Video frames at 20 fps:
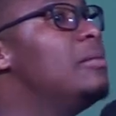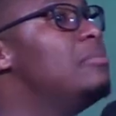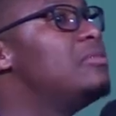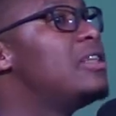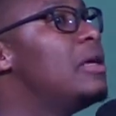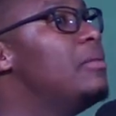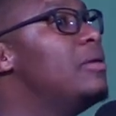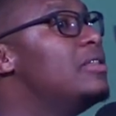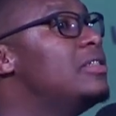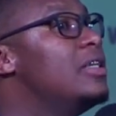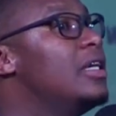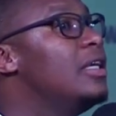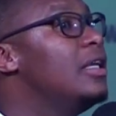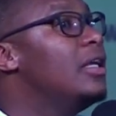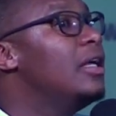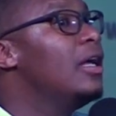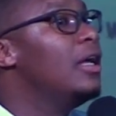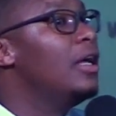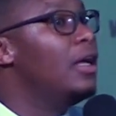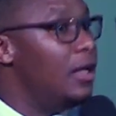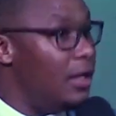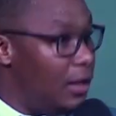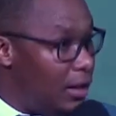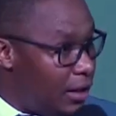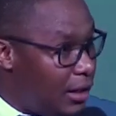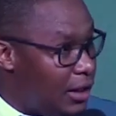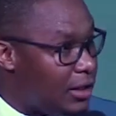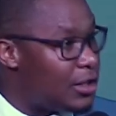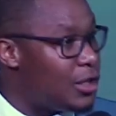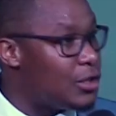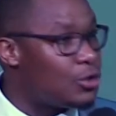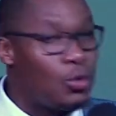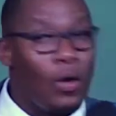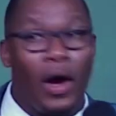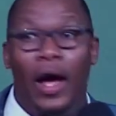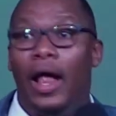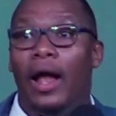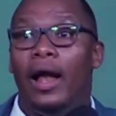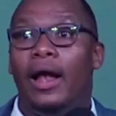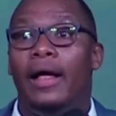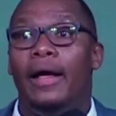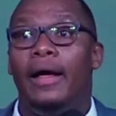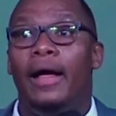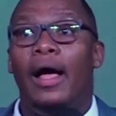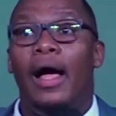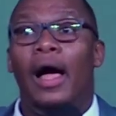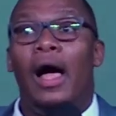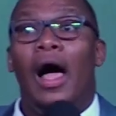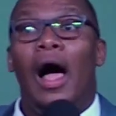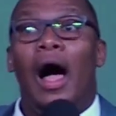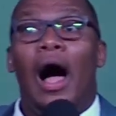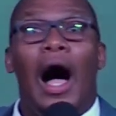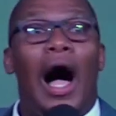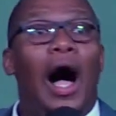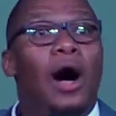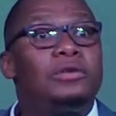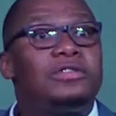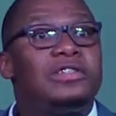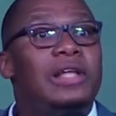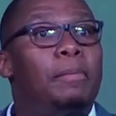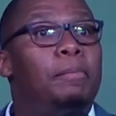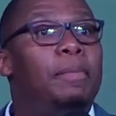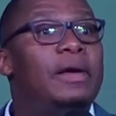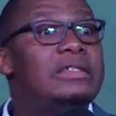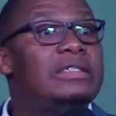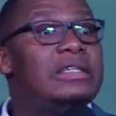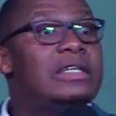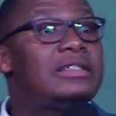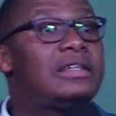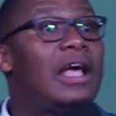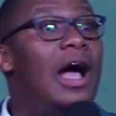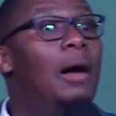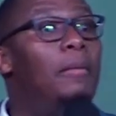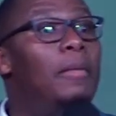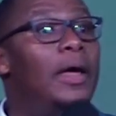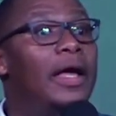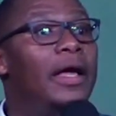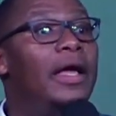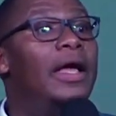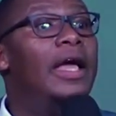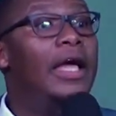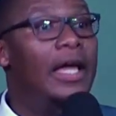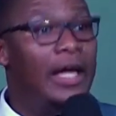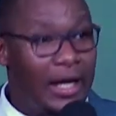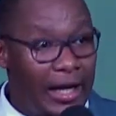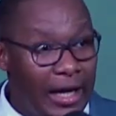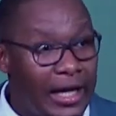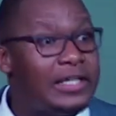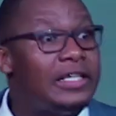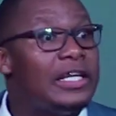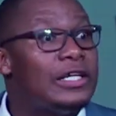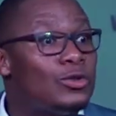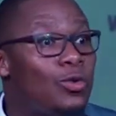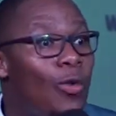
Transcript: emsebenzini? It is well. How's the business coming? It is